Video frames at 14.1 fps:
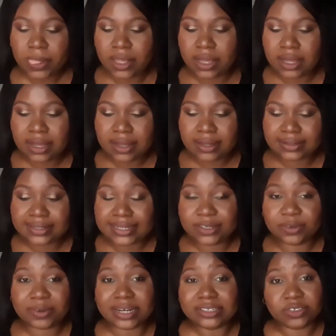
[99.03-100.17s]
then
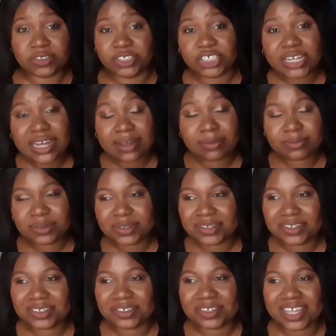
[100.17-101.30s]
you write your JAMB,
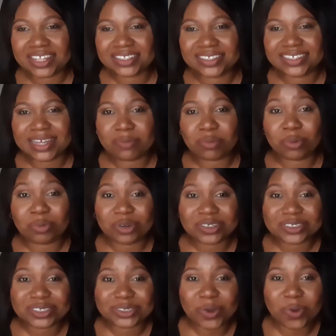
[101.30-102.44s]
you get the
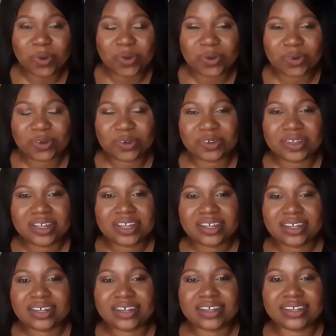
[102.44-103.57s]
appropriate score,
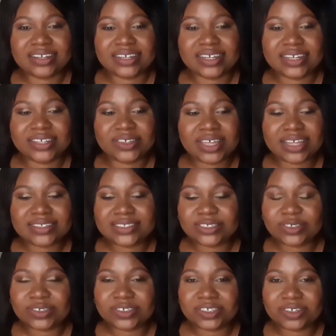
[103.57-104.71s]
and then you get
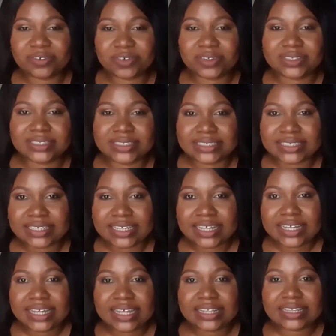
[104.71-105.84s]
into university.
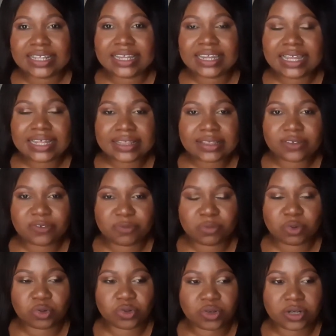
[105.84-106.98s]
The length of
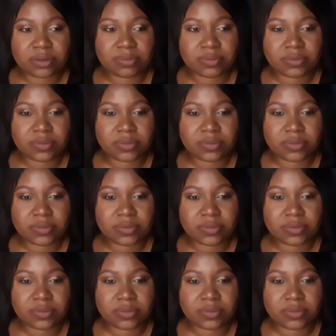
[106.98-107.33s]
program